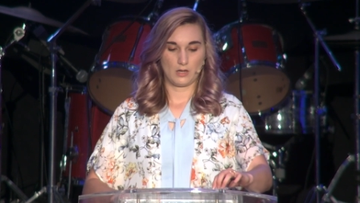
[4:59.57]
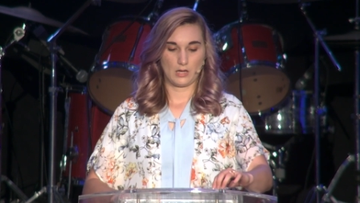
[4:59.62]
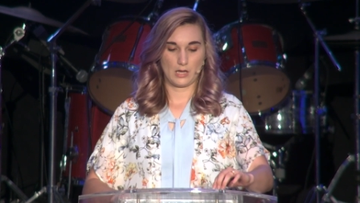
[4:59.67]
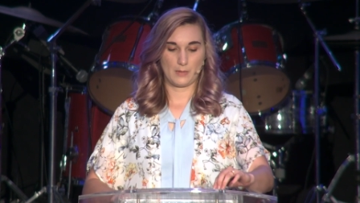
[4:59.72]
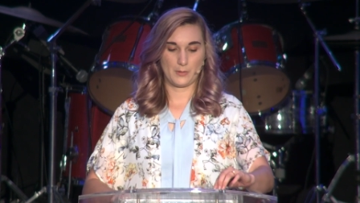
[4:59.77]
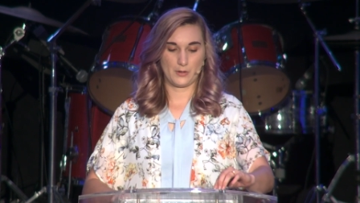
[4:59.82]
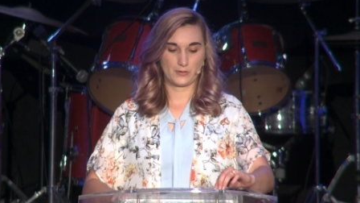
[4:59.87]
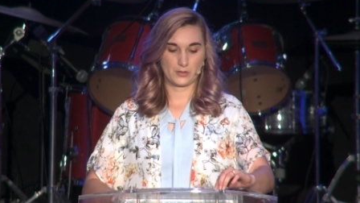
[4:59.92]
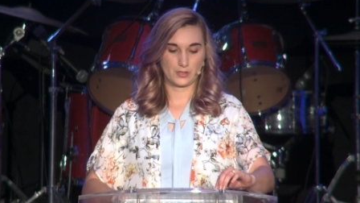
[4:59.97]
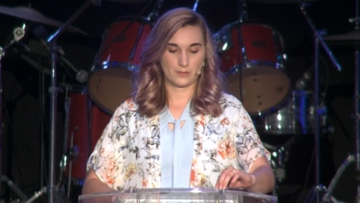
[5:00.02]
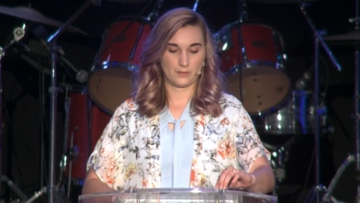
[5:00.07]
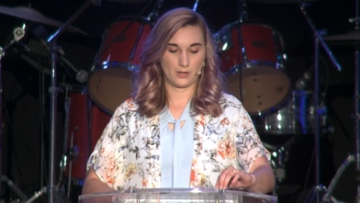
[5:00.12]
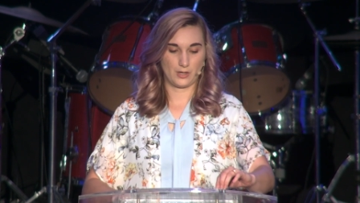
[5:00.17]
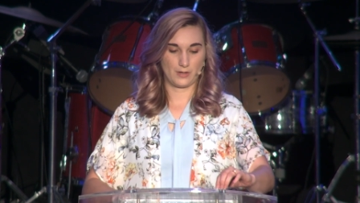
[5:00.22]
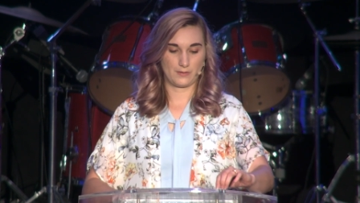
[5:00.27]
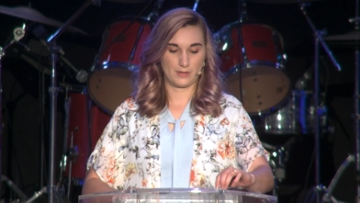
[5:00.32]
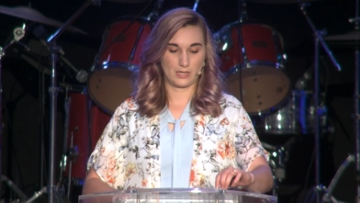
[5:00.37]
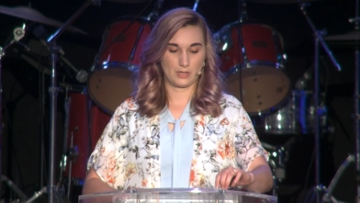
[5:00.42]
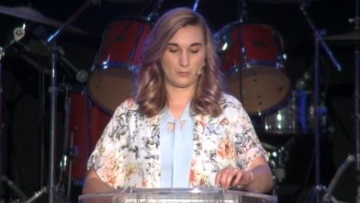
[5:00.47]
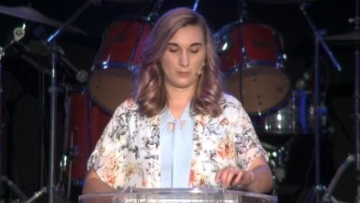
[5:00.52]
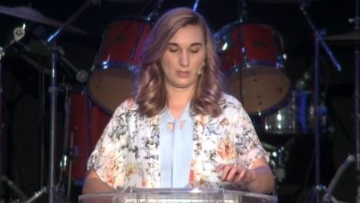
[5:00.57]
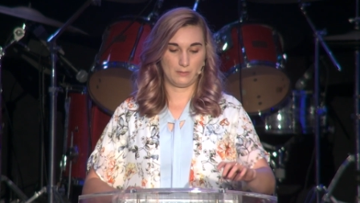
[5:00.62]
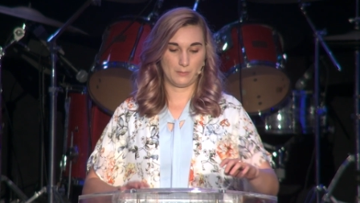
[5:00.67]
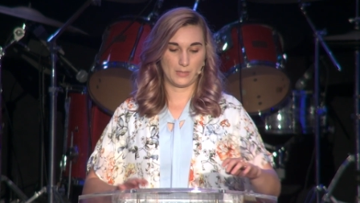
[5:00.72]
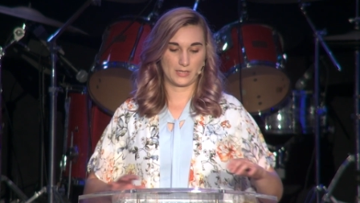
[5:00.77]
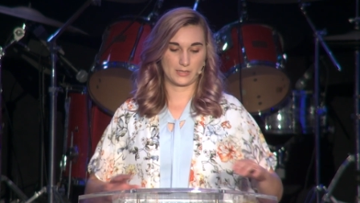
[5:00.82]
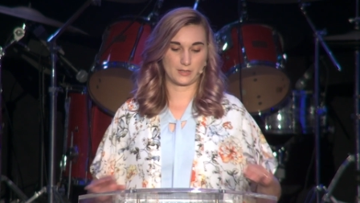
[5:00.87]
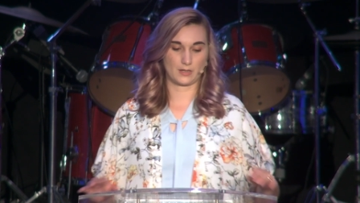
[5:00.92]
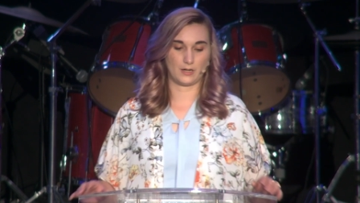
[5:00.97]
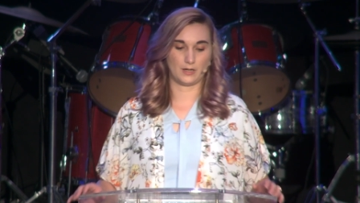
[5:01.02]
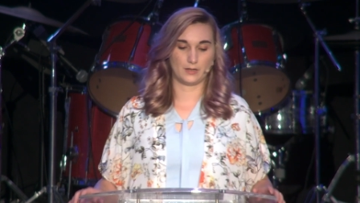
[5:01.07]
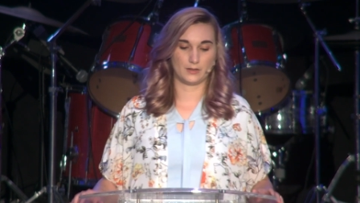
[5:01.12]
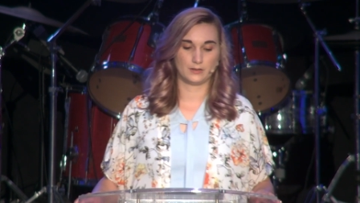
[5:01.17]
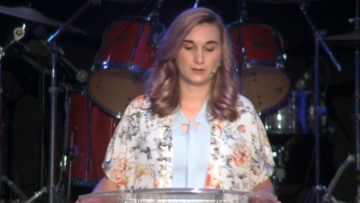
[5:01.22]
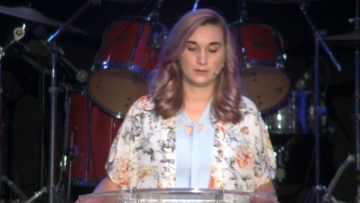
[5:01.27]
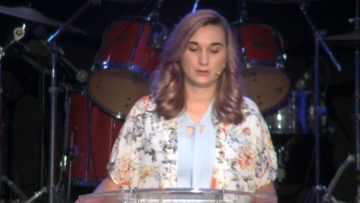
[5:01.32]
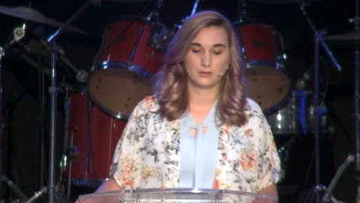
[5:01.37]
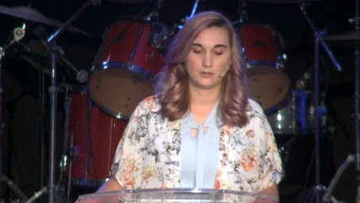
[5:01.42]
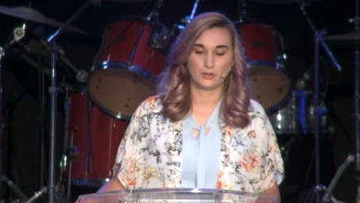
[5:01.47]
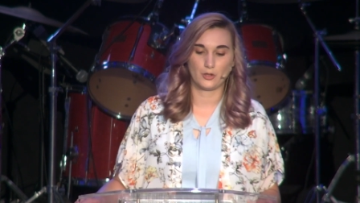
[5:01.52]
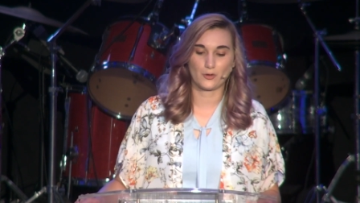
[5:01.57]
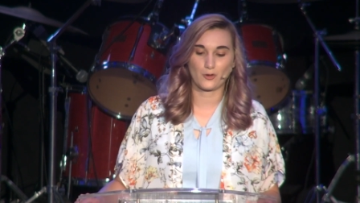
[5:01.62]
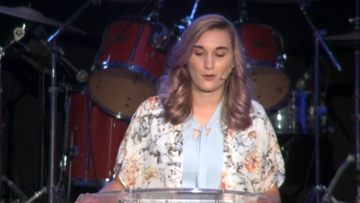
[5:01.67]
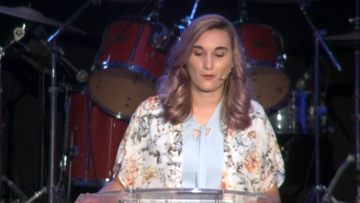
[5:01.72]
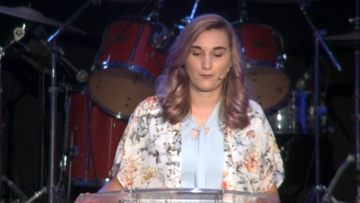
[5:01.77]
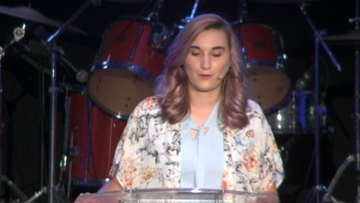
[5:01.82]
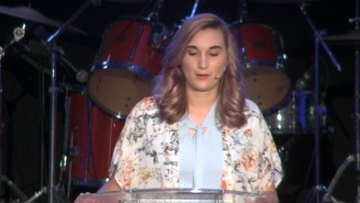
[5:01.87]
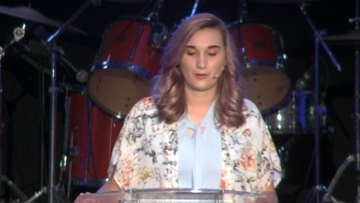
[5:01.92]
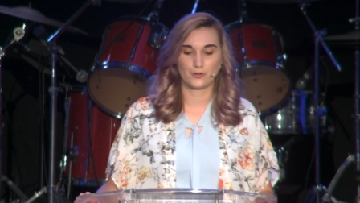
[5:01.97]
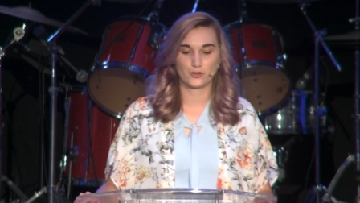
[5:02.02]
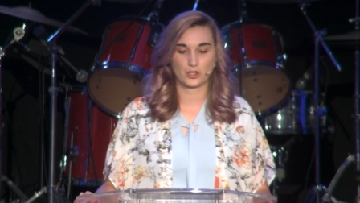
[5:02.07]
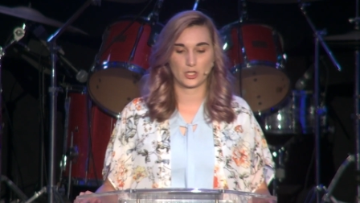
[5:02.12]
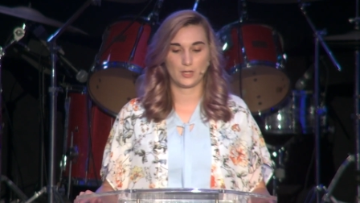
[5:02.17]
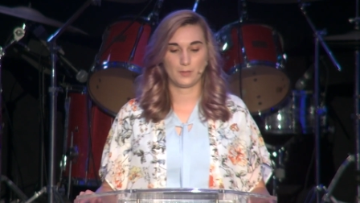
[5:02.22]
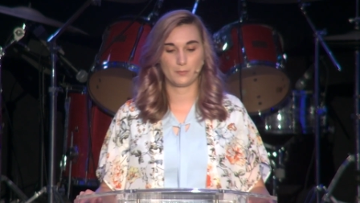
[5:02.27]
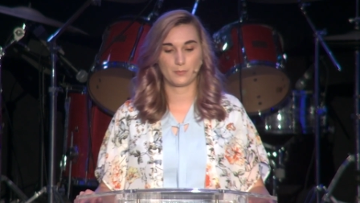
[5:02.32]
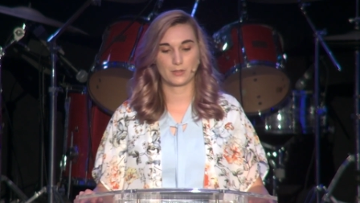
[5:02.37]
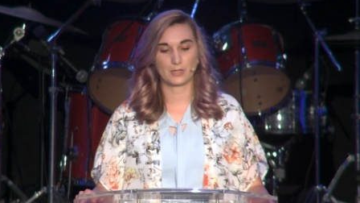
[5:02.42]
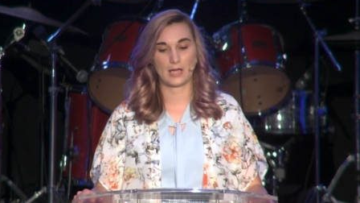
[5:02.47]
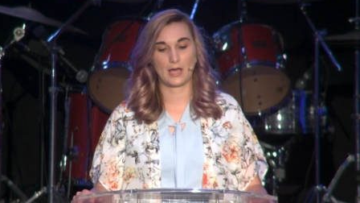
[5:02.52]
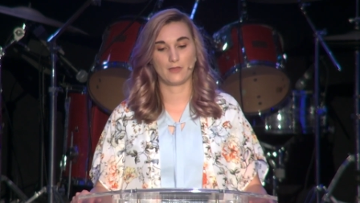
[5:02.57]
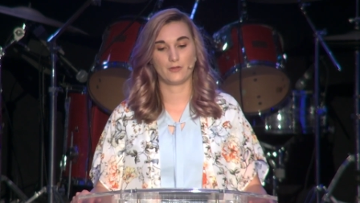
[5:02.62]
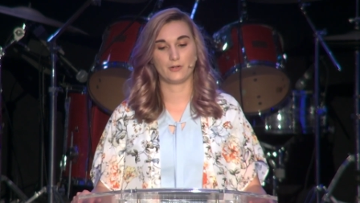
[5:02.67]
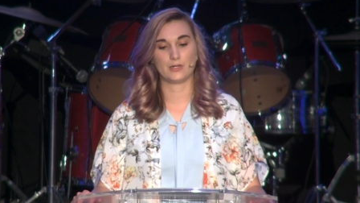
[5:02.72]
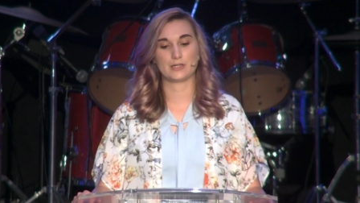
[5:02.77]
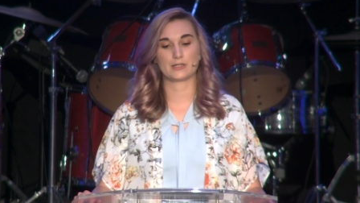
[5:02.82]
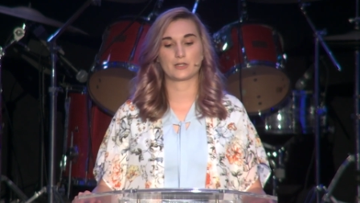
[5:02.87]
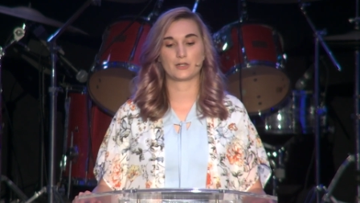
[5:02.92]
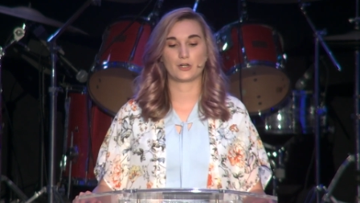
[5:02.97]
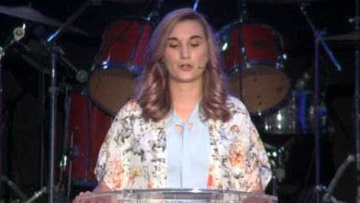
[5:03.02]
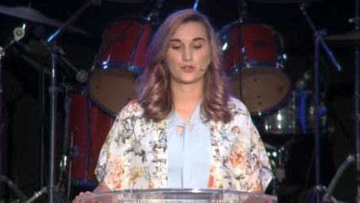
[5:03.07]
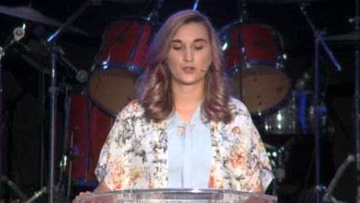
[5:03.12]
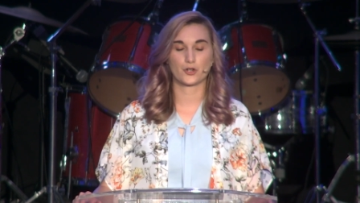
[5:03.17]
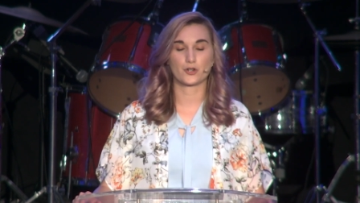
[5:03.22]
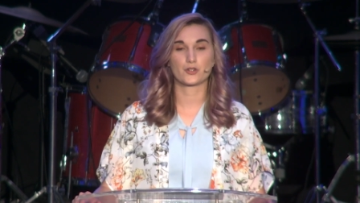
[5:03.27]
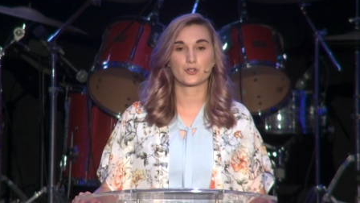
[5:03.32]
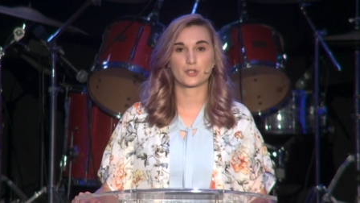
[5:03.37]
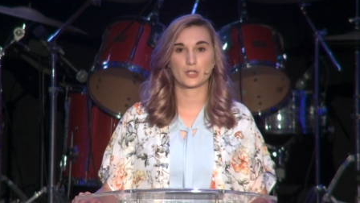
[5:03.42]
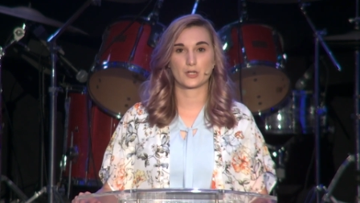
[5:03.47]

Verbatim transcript: And most of all, I think we miss our local fellowship gatherings and our church